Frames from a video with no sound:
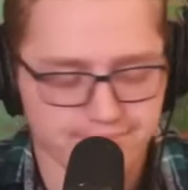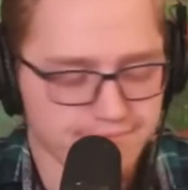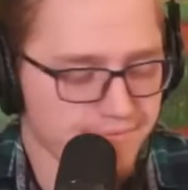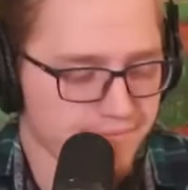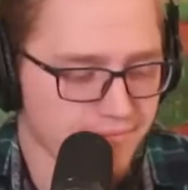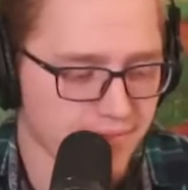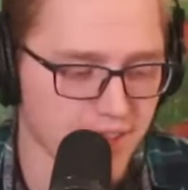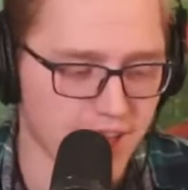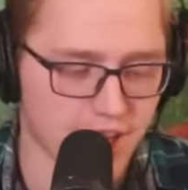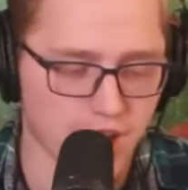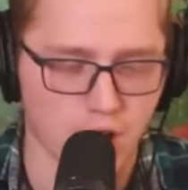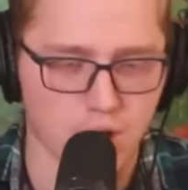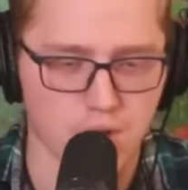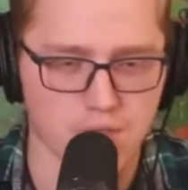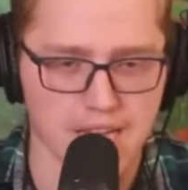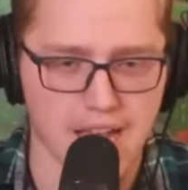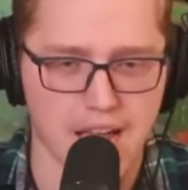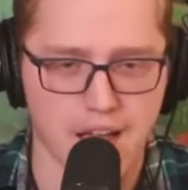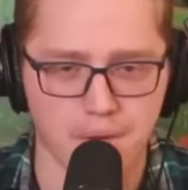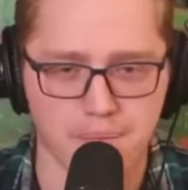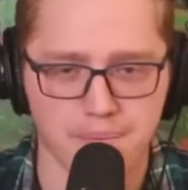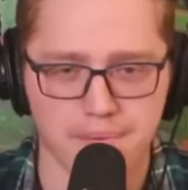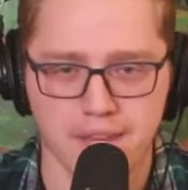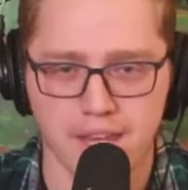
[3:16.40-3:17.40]
He goes
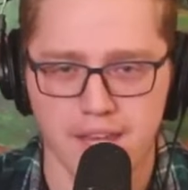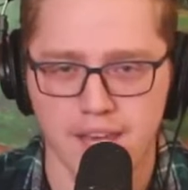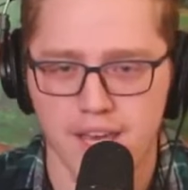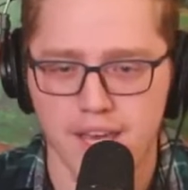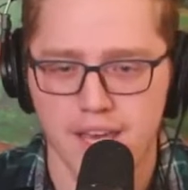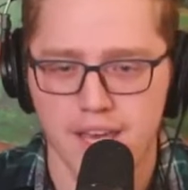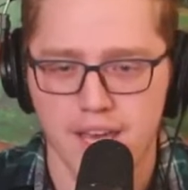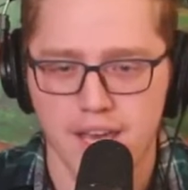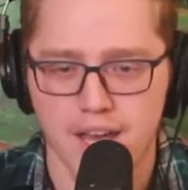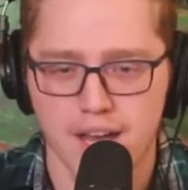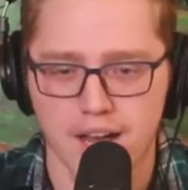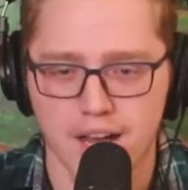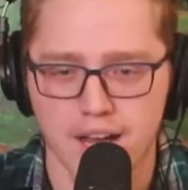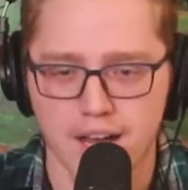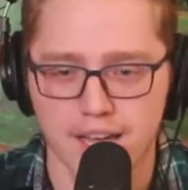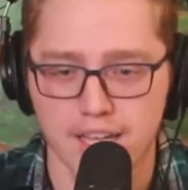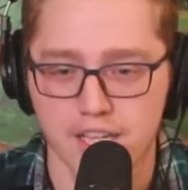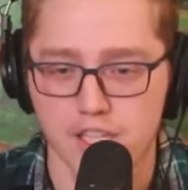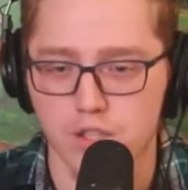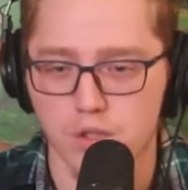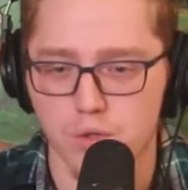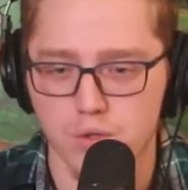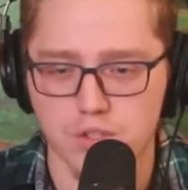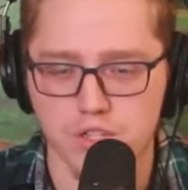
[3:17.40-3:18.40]
out,
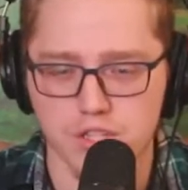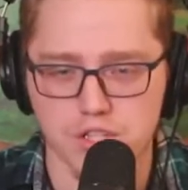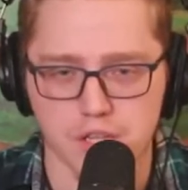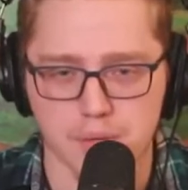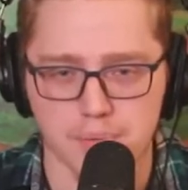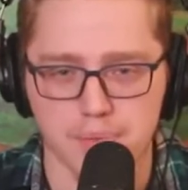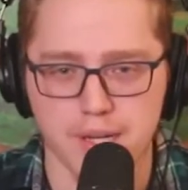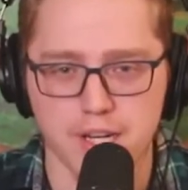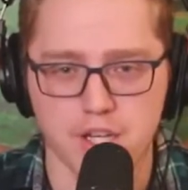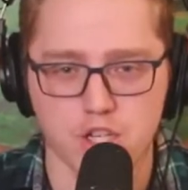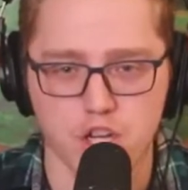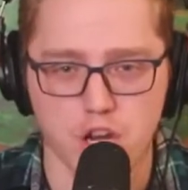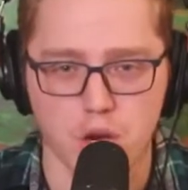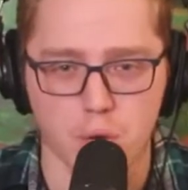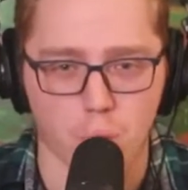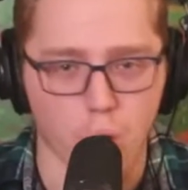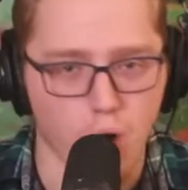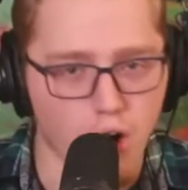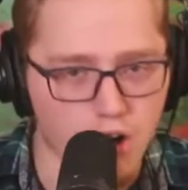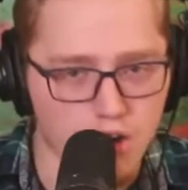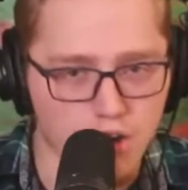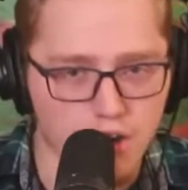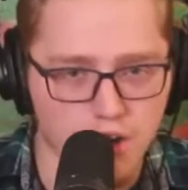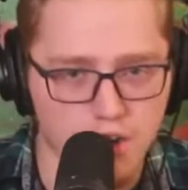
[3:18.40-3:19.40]
he loses to PJ
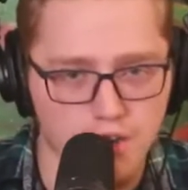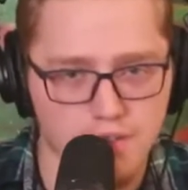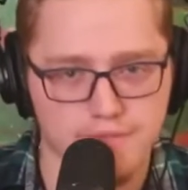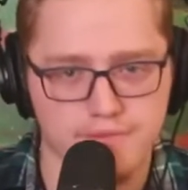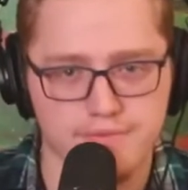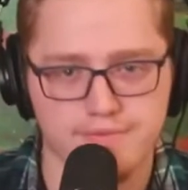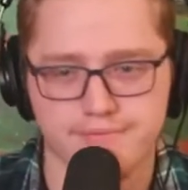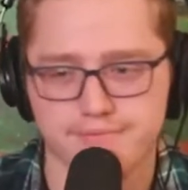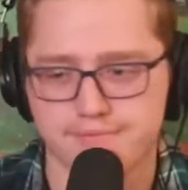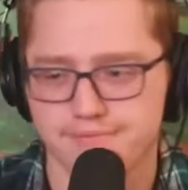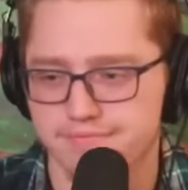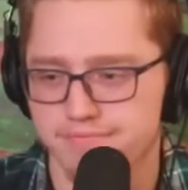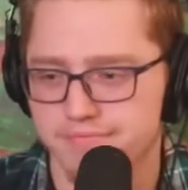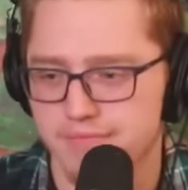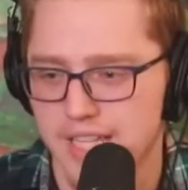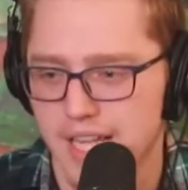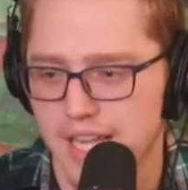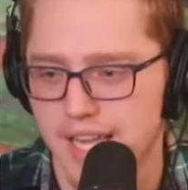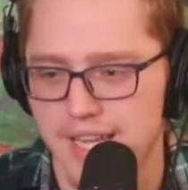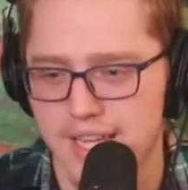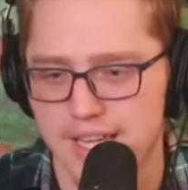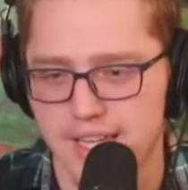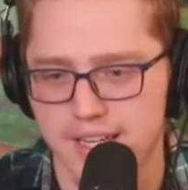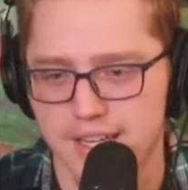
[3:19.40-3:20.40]
Walker,
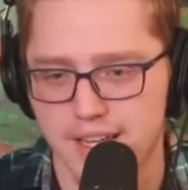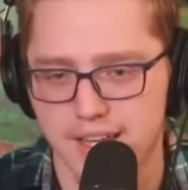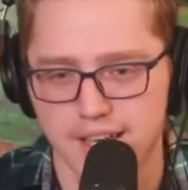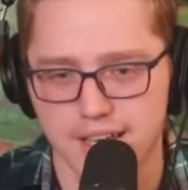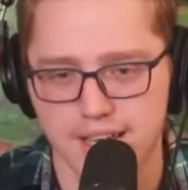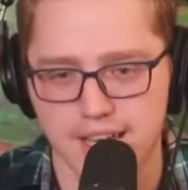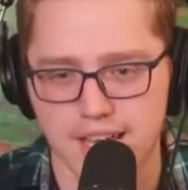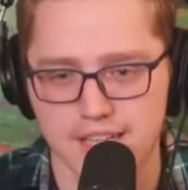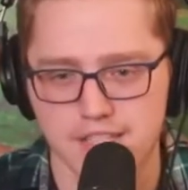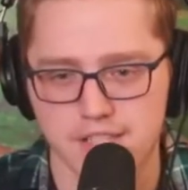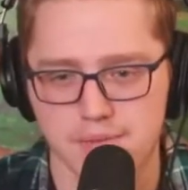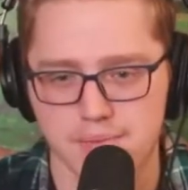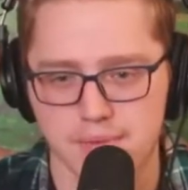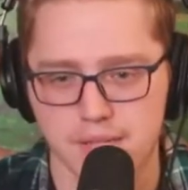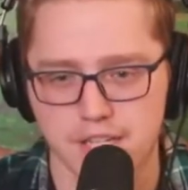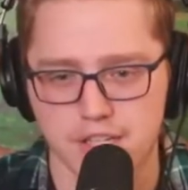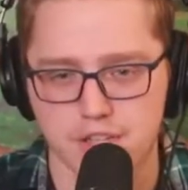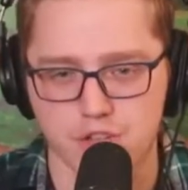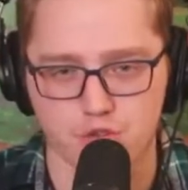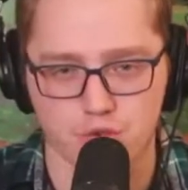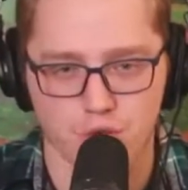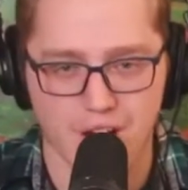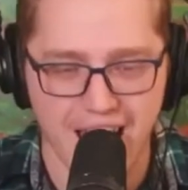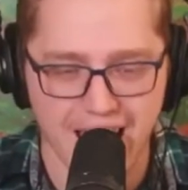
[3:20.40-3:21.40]
and then he has to be
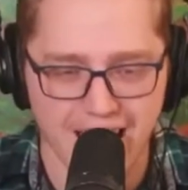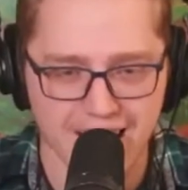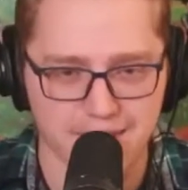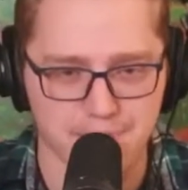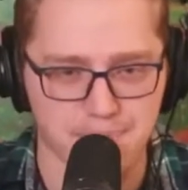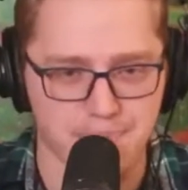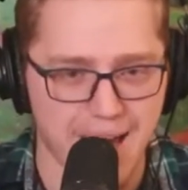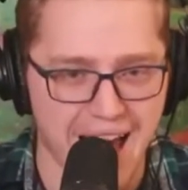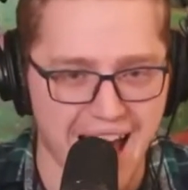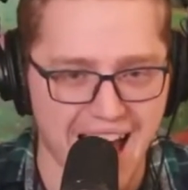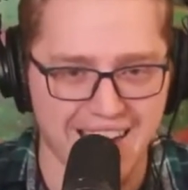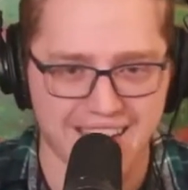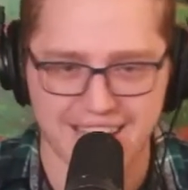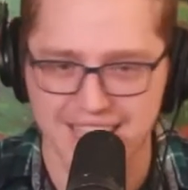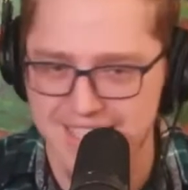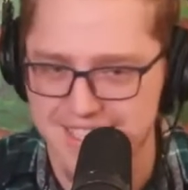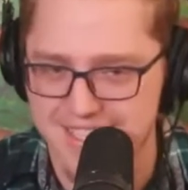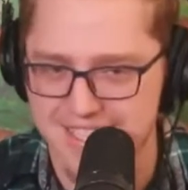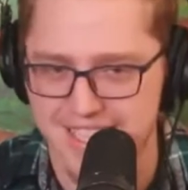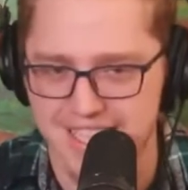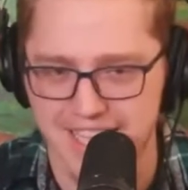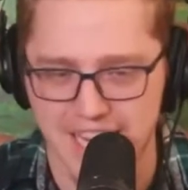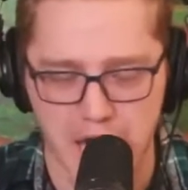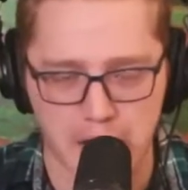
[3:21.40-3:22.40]
dragged back
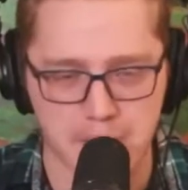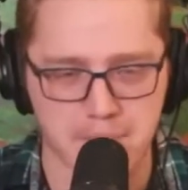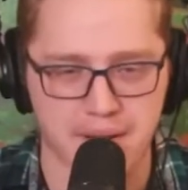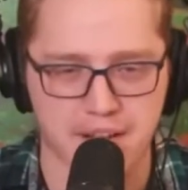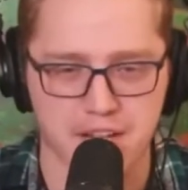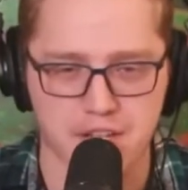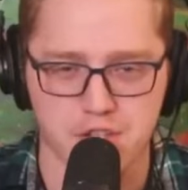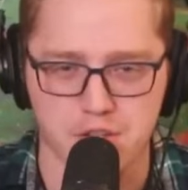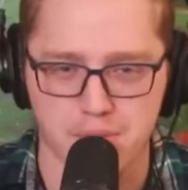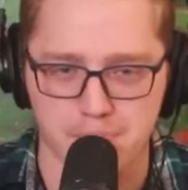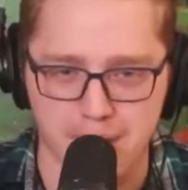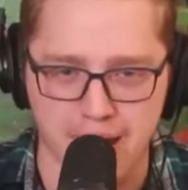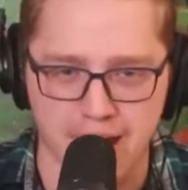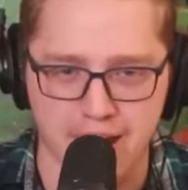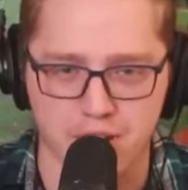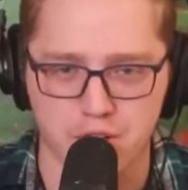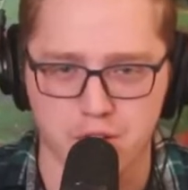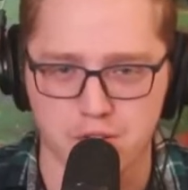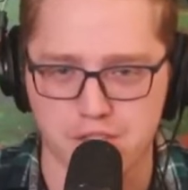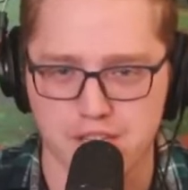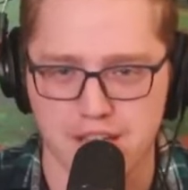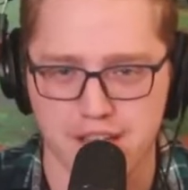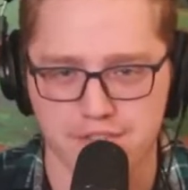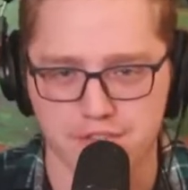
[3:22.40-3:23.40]
into the game against the
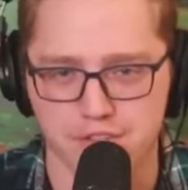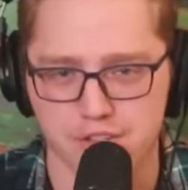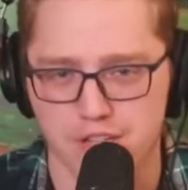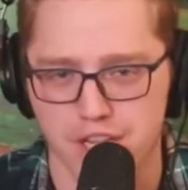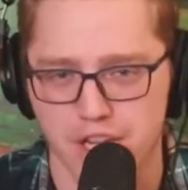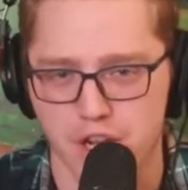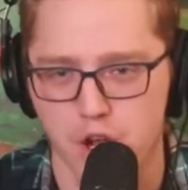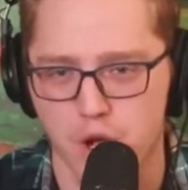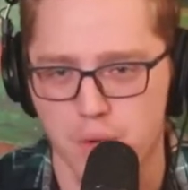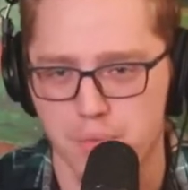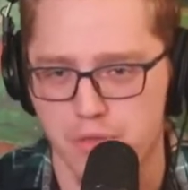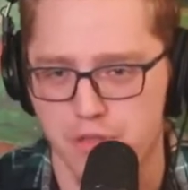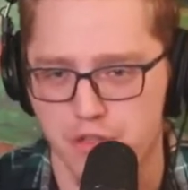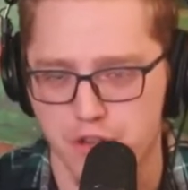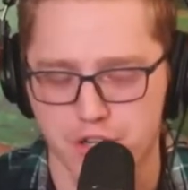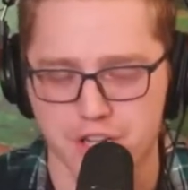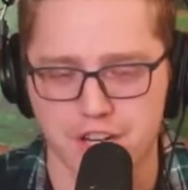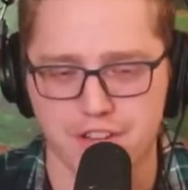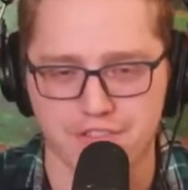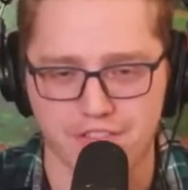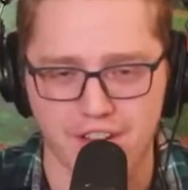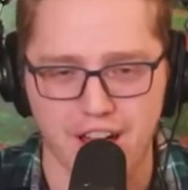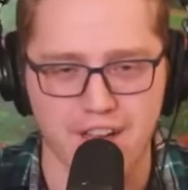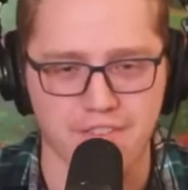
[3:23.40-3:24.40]
Bengals after they go up
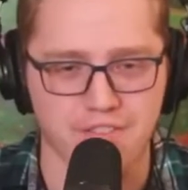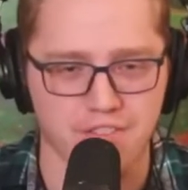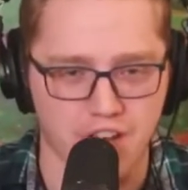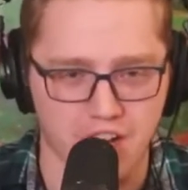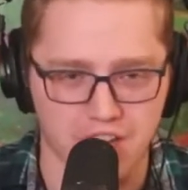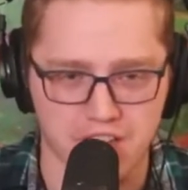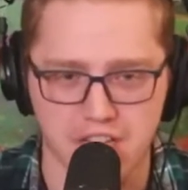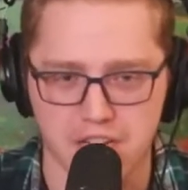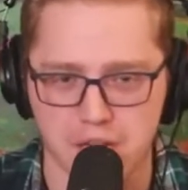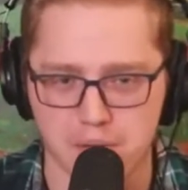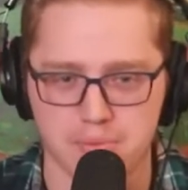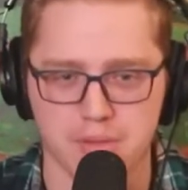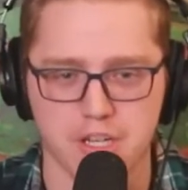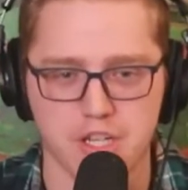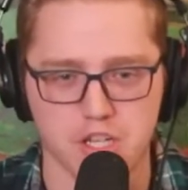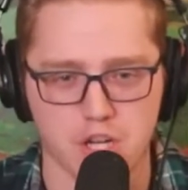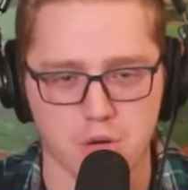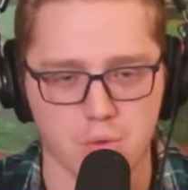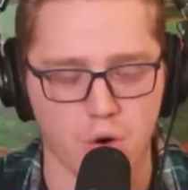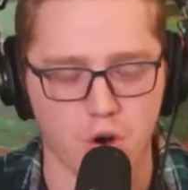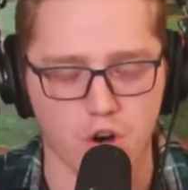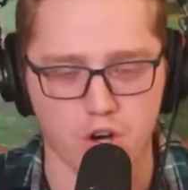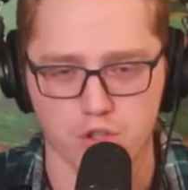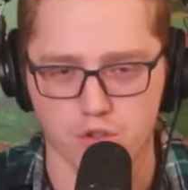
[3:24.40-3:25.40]
35-0 and
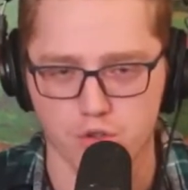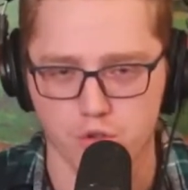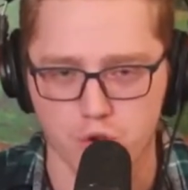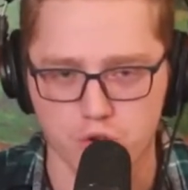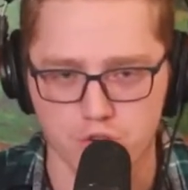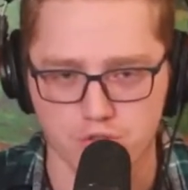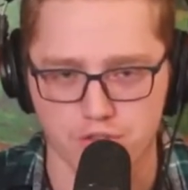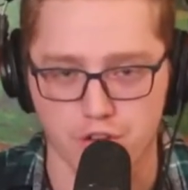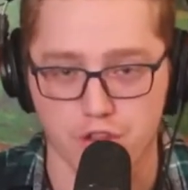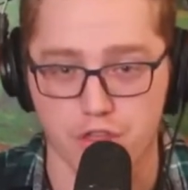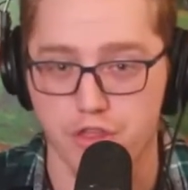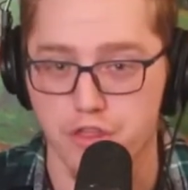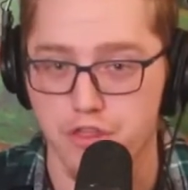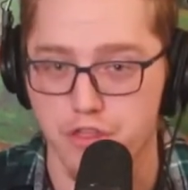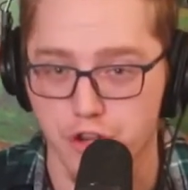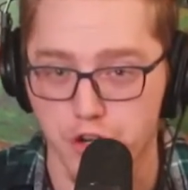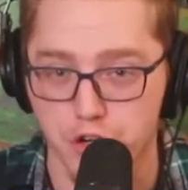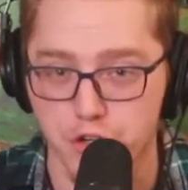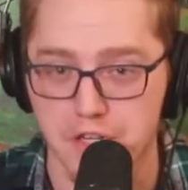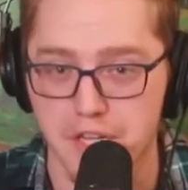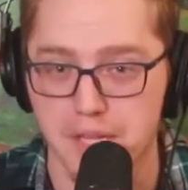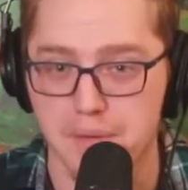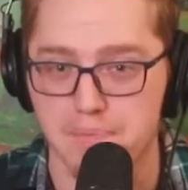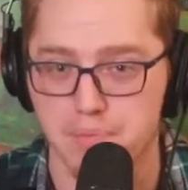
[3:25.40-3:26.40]
PJ Walker throws for
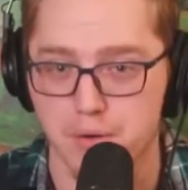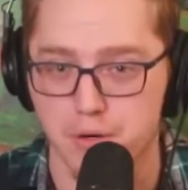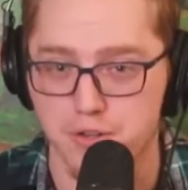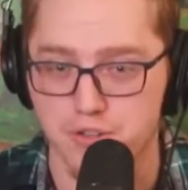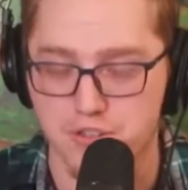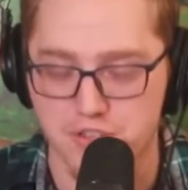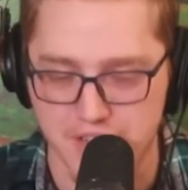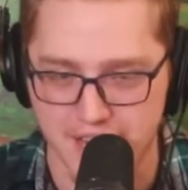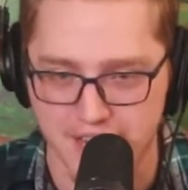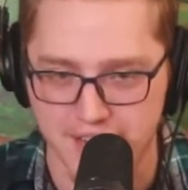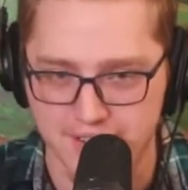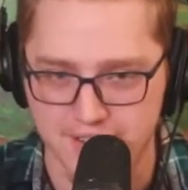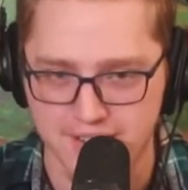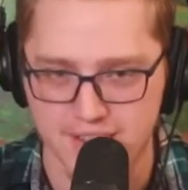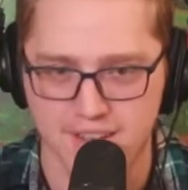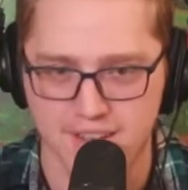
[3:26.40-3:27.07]
30%,